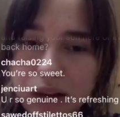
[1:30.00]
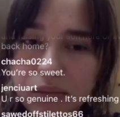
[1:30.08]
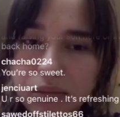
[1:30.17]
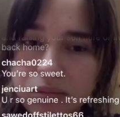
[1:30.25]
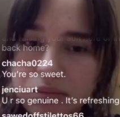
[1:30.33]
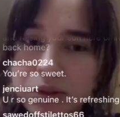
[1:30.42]

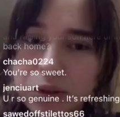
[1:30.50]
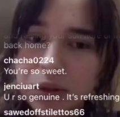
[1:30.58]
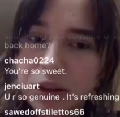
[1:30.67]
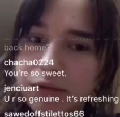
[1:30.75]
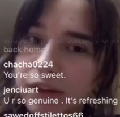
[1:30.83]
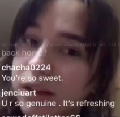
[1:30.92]
We are
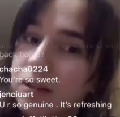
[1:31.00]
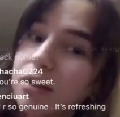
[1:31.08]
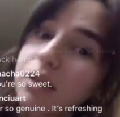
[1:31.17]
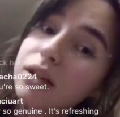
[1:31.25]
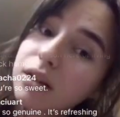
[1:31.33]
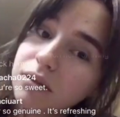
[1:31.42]
planning
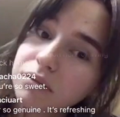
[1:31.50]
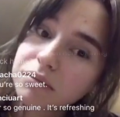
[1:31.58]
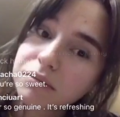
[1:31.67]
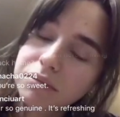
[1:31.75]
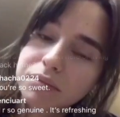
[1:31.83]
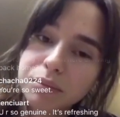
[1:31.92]
to live
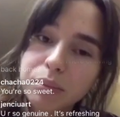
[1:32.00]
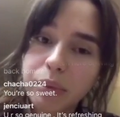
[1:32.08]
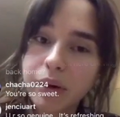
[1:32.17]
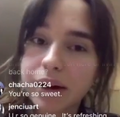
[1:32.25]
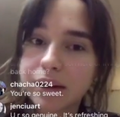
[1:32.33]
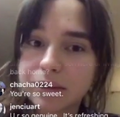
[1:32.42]

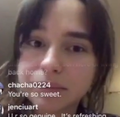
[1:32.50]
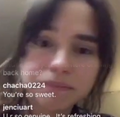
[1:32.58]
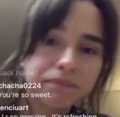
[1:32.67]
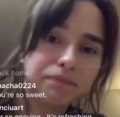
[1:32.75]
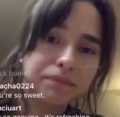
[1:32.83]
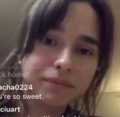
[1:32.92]
here,
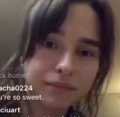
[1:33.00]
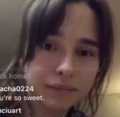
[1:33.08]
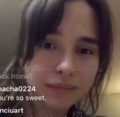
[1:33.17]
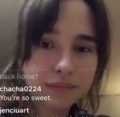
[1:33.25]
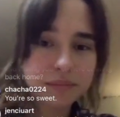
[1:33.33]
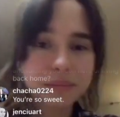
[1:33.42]

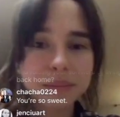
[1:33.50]
but